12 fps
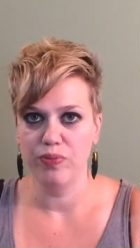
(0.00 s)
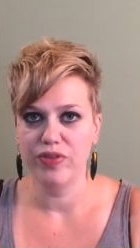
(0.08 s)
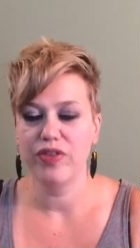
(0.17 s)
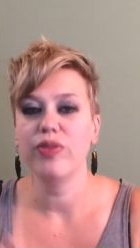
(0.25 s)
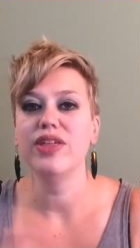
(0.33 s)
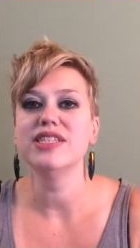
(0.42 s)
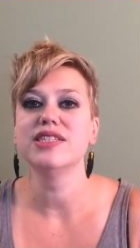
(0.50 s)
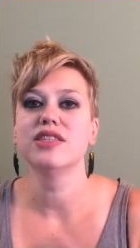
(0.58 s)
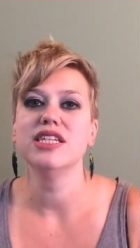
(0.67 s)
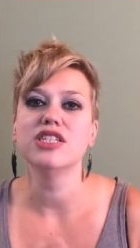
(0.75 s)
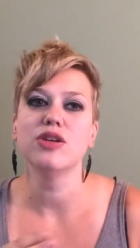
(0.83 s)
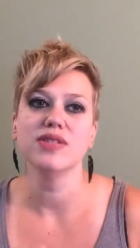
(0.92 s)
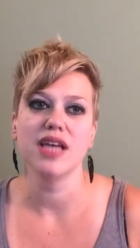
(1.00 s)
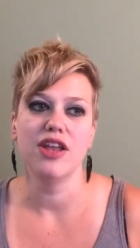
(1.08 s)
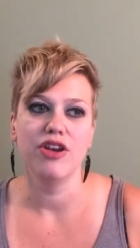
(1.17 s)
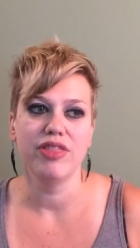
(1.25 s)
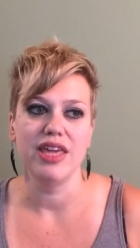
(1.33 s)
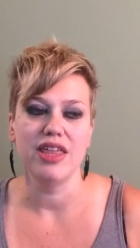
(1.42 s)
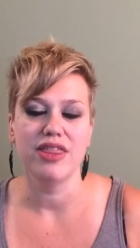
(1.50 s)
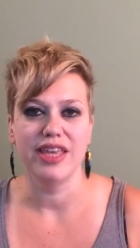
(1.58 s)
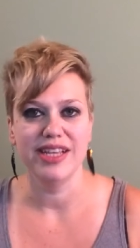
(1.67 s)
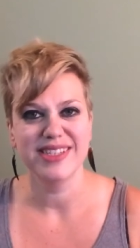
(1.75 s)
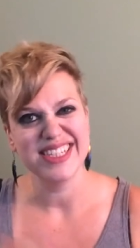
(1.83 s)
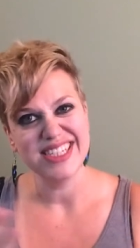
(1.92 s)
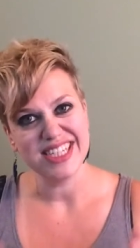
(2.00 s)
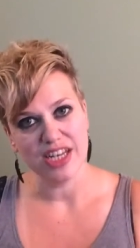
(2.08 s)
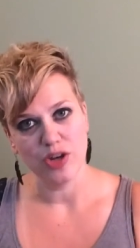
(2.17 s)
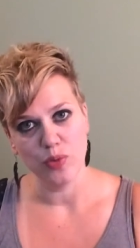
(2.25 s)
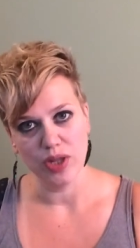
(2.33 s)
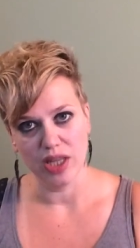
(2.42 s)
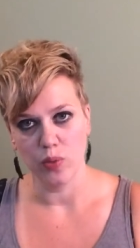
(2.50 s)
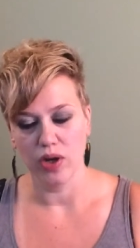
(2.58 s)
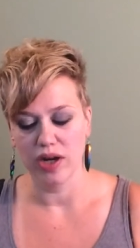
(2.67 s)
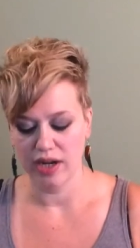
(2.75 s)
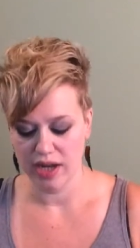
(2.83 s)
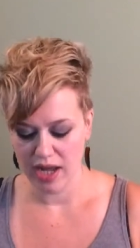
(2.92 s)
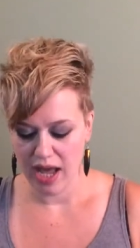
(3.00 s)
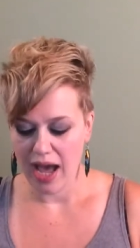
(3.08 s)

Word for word: so this this goes under the things that didn't really work.